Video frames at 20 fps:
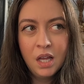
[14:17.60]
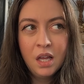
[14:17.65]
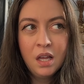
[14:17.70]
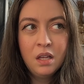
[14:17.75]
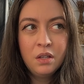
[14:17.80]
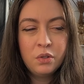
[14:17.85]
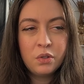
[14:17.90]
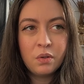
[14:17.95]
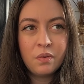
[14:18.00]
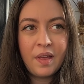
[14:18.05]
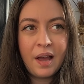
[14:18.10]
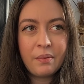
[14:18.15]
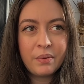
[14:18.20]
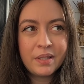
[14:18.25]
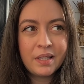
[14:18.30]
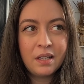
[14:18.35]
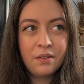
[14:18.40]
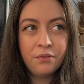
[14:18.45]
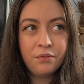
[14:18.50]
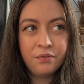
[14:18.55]
So that
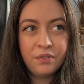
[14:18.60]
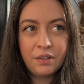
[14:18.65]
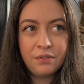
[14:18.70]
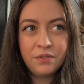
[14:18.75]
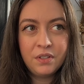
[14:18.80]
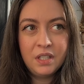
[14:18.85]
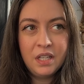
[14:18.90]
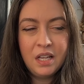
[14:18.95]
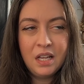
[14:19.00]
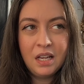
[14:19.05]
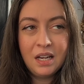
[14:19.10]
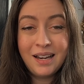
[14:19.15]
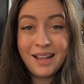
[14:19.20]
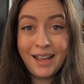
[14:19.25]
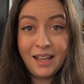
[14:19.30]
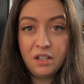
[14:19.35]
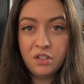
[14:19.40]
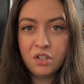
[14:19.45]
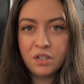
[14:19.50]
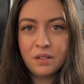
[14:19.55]
was like 15
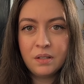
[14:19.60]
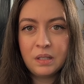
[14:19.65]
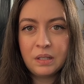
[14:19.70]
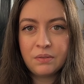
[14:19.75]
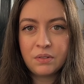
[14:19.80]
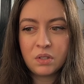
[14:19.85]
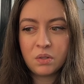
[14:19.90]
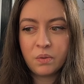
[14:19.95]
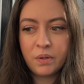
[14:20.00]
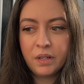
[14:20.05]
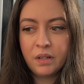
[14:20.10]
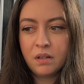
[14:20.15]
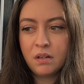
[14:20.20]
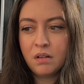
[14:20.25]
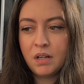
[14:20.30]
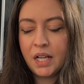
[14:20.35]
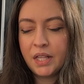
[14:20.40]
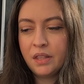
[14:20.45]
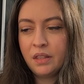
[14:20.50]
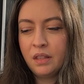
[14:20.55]
inches of
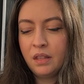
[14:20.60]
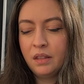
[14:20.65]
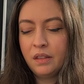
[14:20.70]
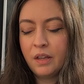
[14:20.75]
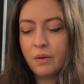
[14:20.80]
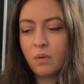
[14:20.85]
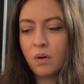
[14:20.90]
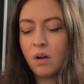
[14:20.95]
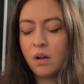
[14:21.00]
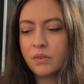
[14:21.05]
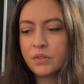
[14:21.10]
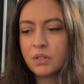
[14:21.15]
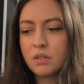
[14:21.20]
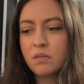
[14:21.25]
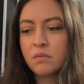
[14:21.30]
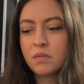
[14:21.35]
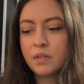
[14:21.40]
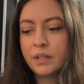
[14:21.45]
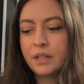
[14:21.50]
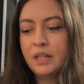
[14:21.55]
soil, and they were also
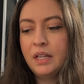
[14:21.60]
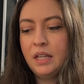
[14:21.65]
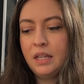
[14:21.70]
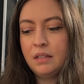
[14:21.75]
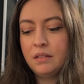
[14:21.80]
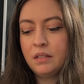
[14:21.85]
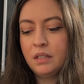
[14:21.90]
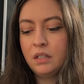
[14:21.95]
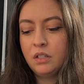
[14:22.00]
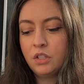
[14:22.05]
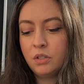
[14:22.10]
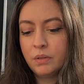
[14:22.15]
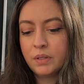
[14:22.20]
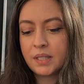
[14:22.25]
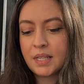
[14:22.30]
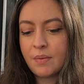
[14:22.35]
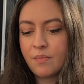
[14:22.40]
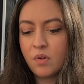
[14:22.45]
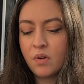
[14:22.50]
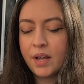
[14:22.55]
really easy to
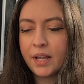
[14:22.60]
assemble.